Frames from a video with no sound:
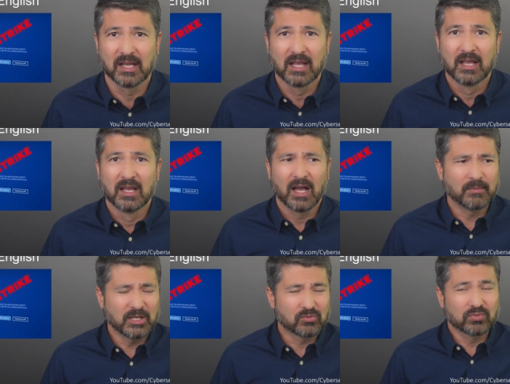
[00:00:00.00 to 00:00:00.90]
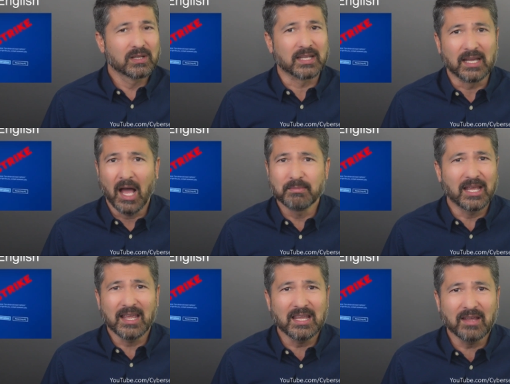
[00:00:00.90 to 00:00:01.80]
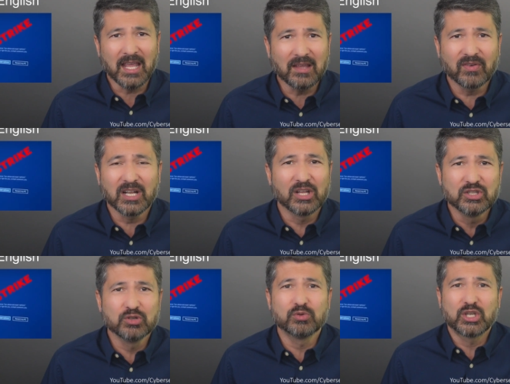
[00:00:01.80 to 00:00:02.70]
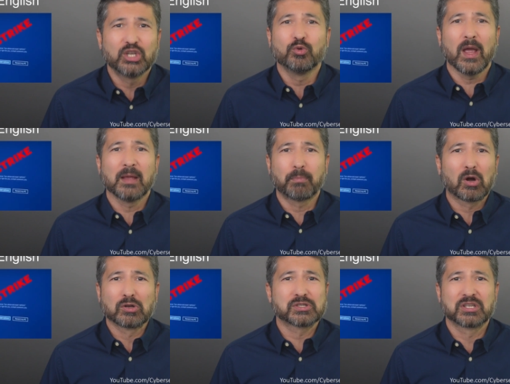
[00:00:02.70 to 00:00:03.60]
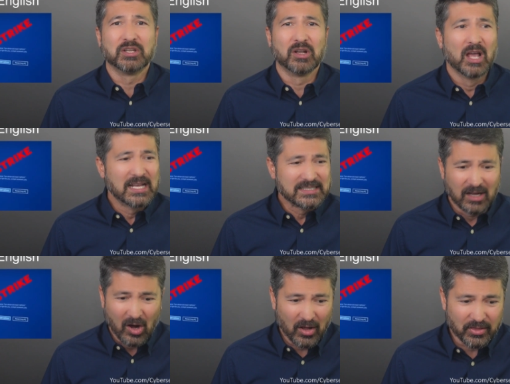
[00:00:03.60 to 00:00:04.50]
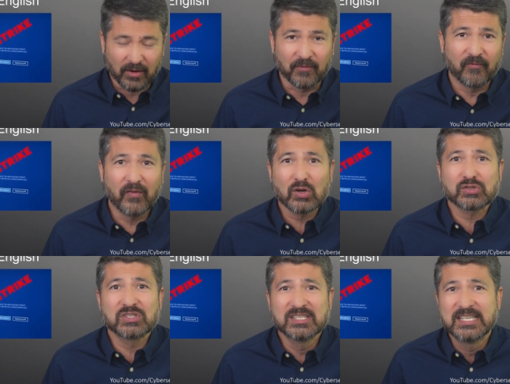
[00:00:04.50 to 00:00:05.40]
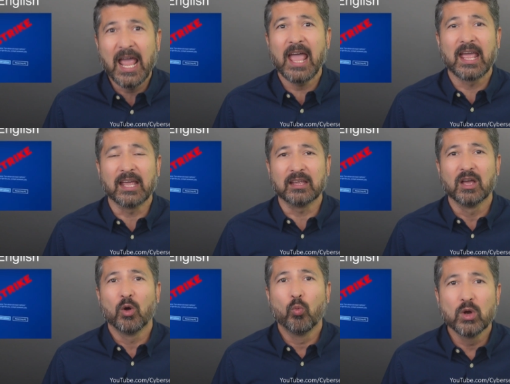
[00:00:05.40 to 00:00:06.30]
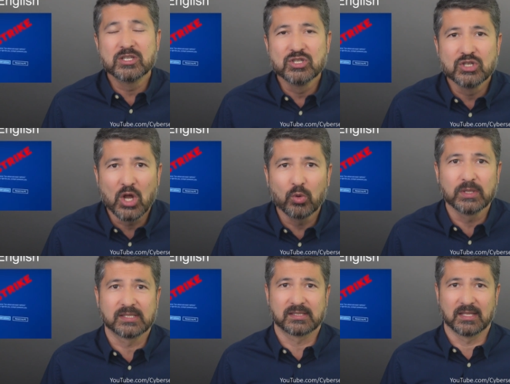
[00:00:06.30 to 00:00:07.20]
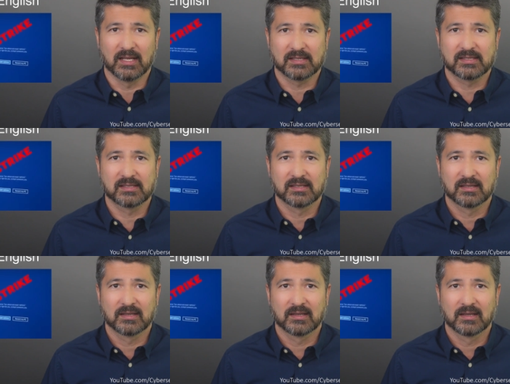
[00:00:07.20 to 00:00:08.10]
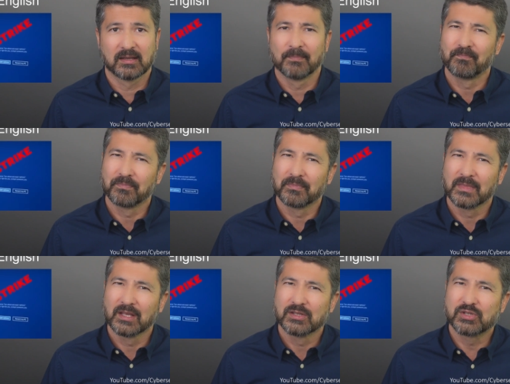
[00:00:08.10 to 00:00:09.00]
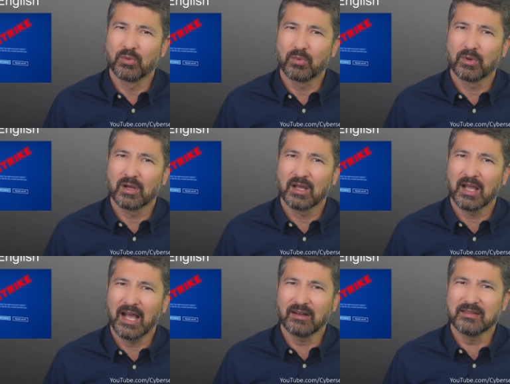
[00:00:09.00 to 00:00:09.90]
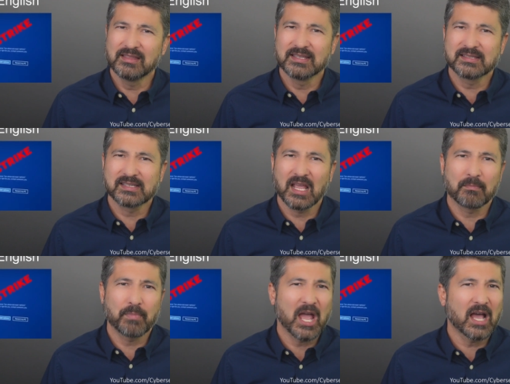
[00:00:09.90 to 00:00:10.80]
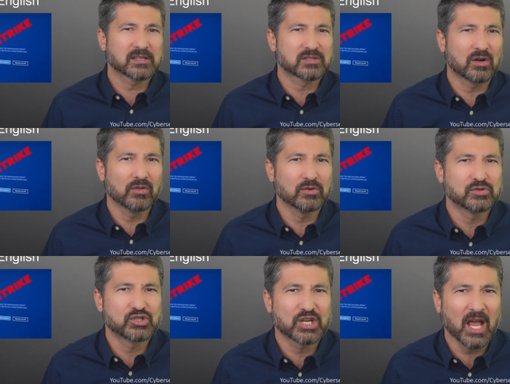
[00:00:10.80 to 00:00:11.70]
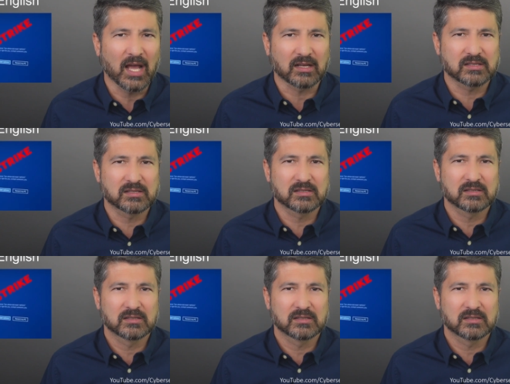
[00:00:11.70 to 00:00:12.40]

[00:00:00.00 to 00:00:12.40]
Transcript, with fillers: I mean, really, I, e- even a new Q A person on their first day would notice this. So how did this get past all those checks?